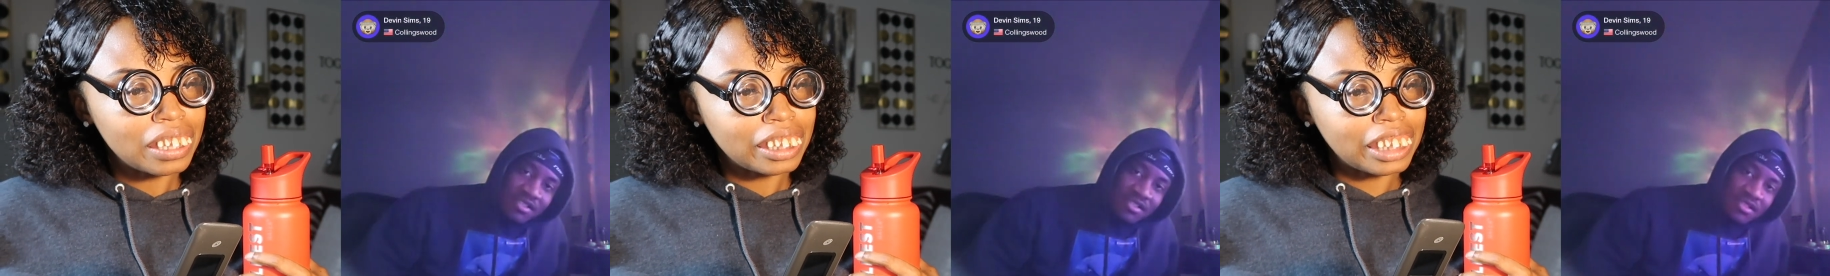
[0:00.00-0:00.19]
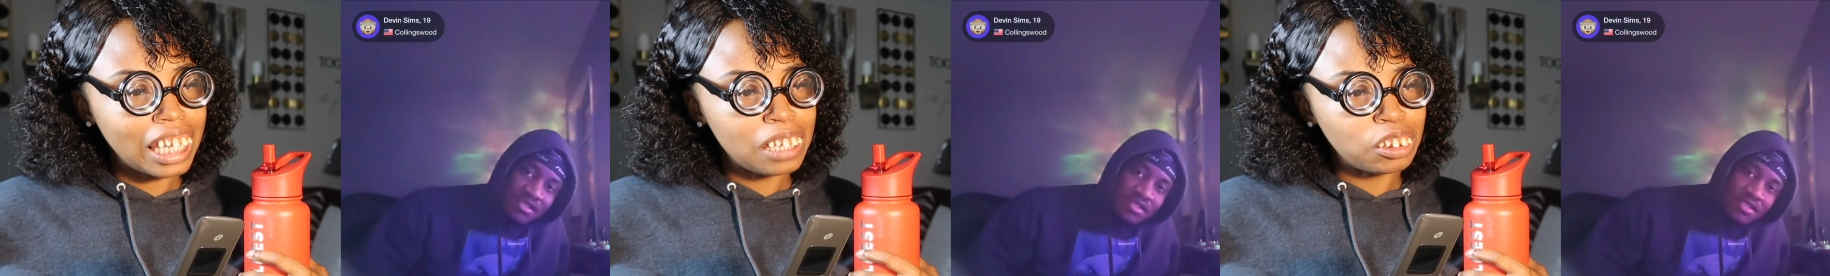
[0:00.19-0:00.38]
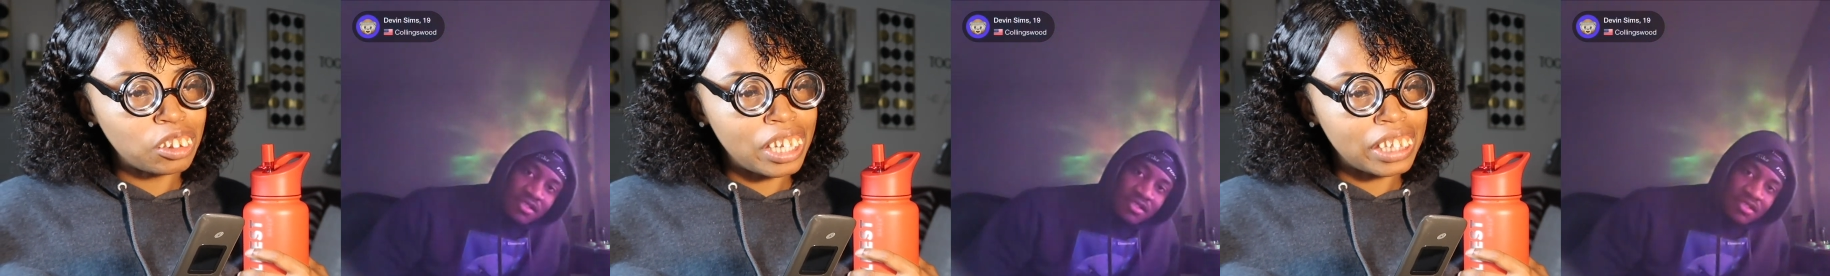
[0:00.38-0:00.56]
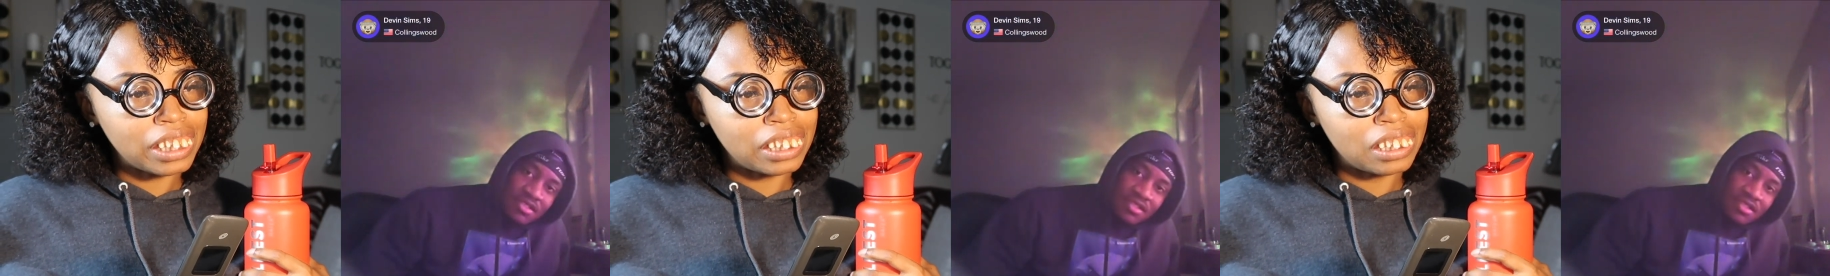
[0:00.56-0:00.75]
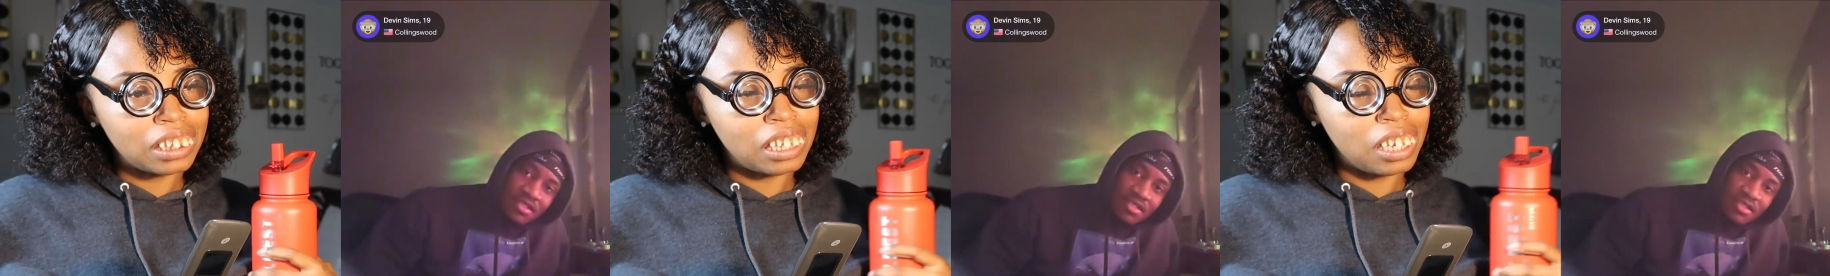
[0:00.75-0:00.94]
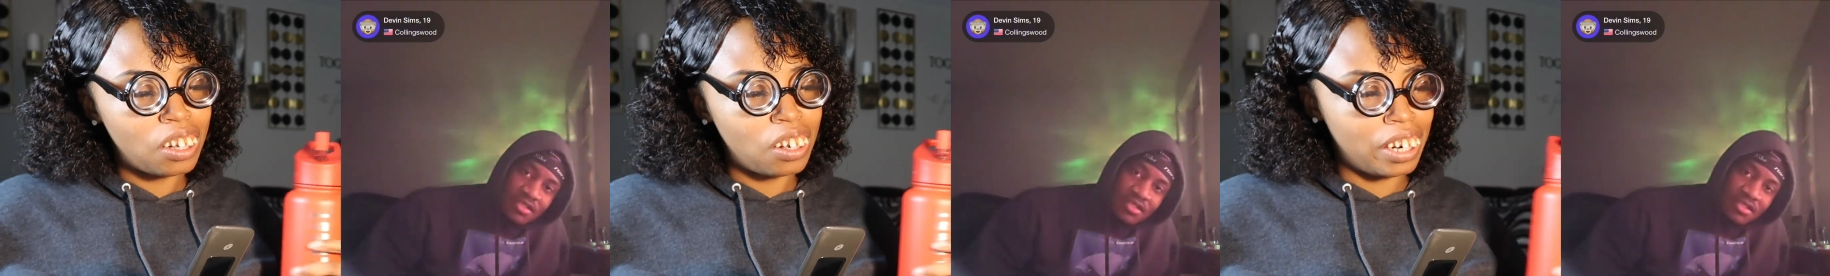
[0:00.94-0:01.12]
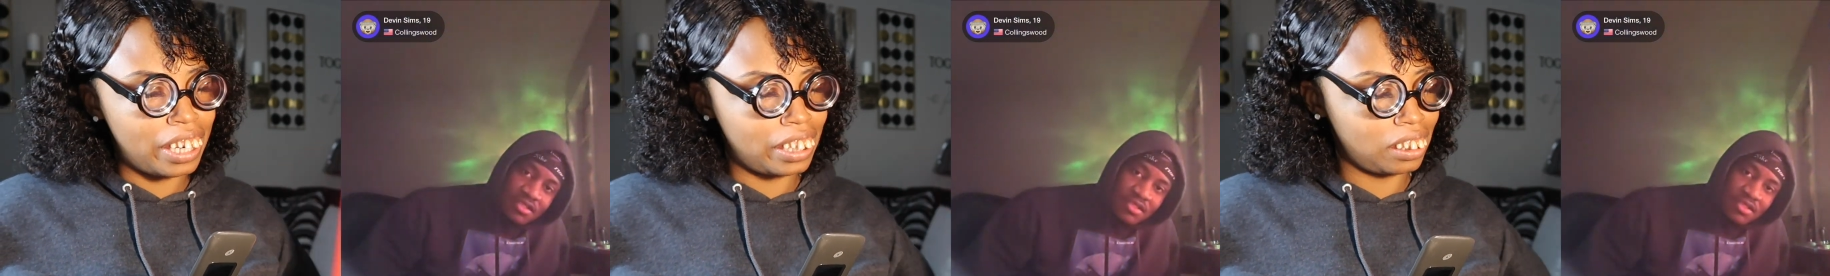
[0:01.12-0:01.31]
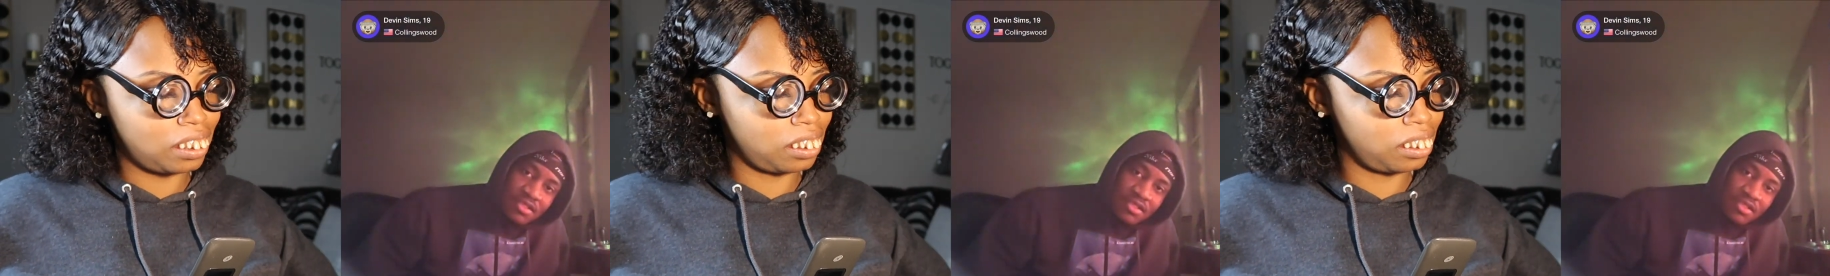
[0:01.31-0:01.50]
Speaker 1: Keep trusting in the
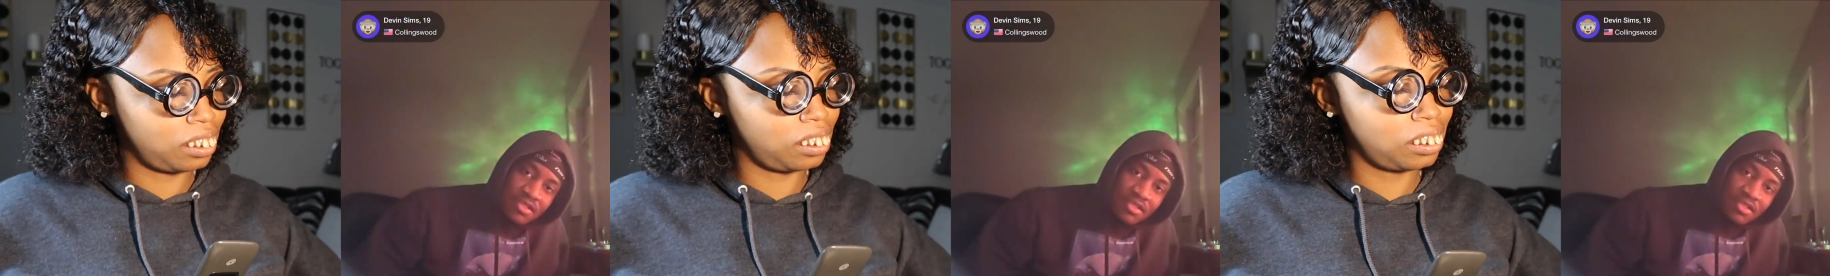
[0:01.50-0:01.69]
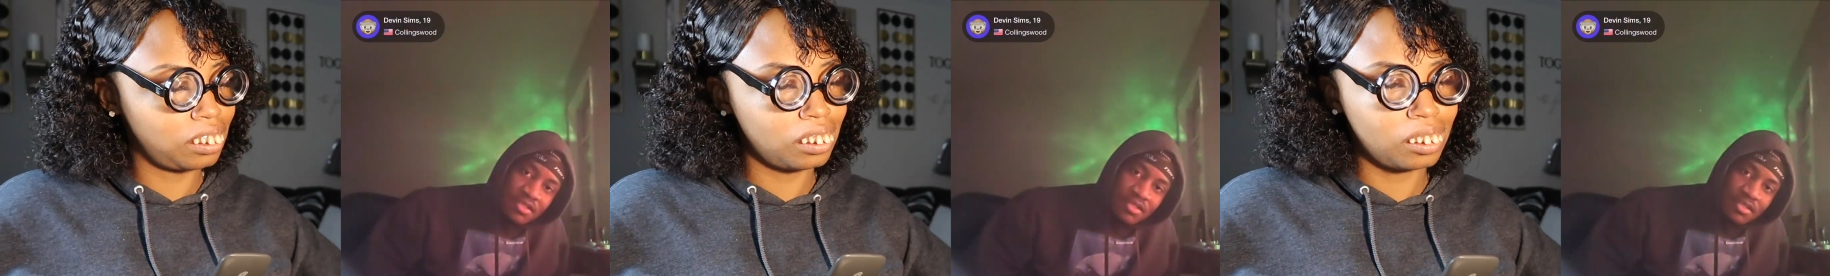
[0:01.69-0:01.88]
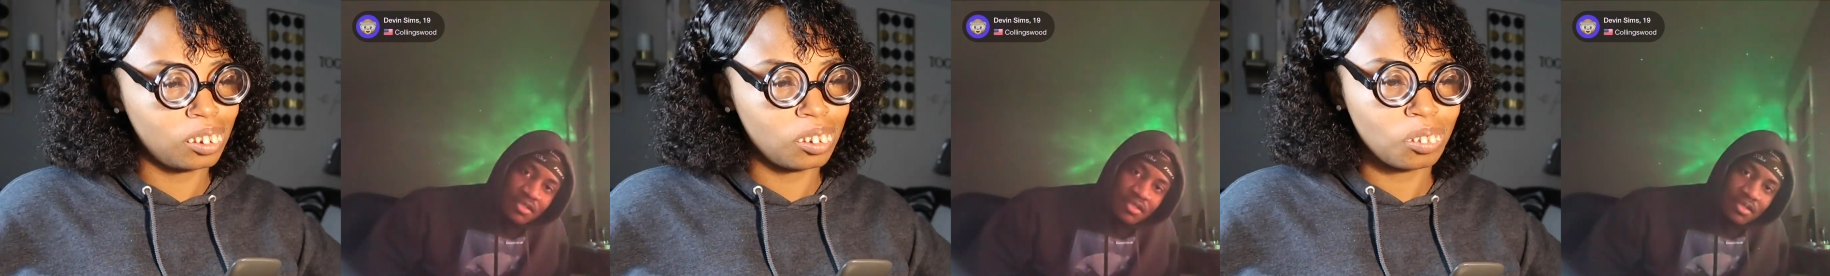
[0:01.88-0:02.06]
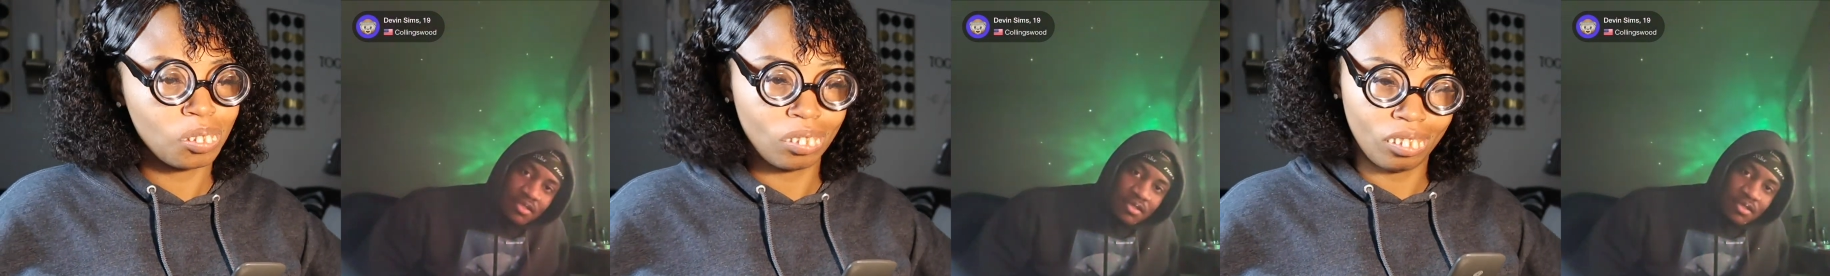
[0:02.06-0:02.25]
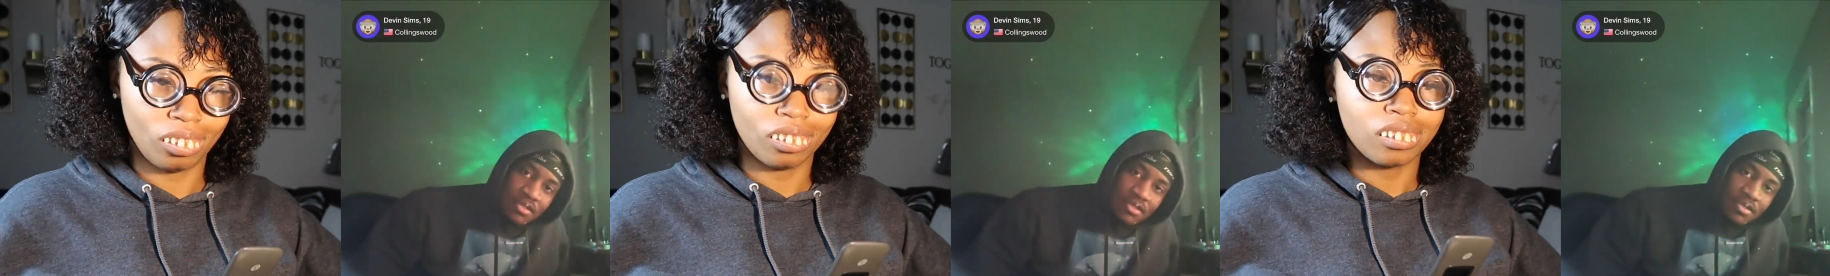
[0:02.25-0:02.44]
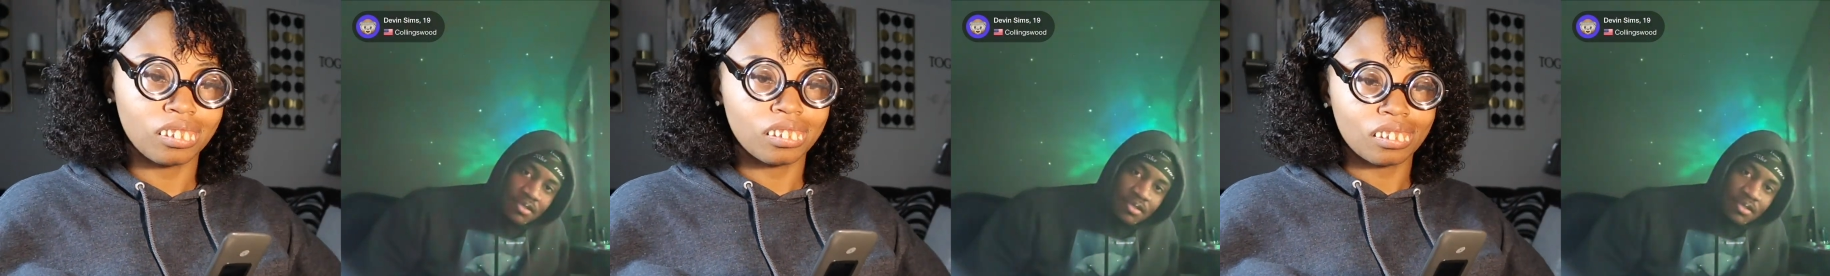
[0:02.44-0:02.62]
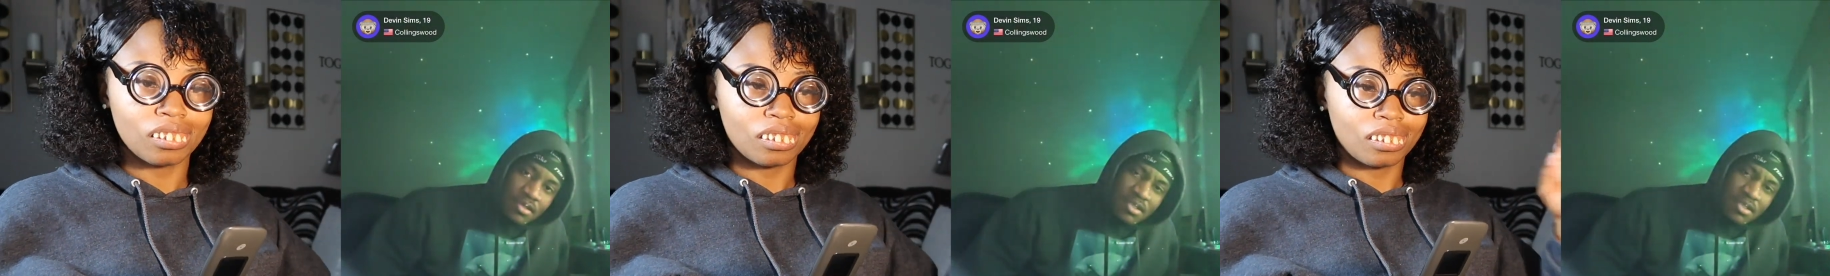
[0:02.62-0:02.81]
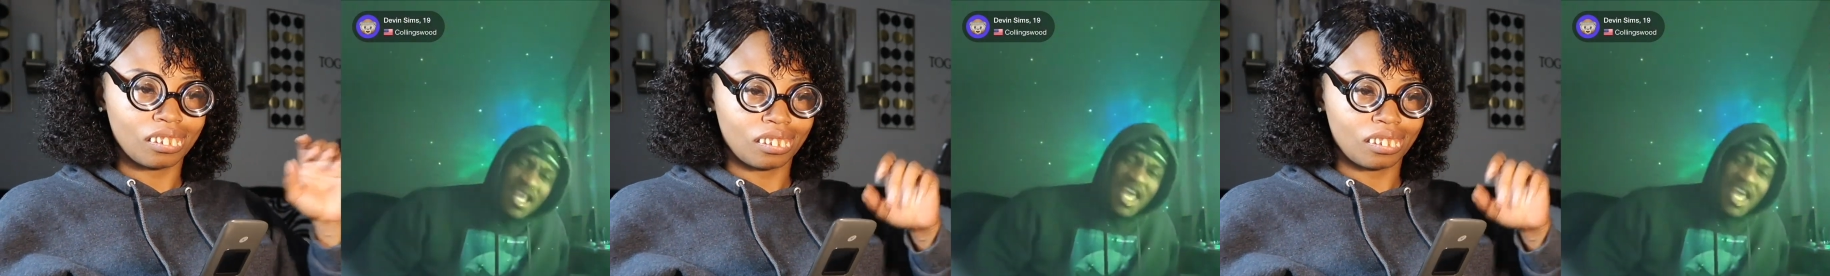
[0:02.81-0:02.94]
Lord. You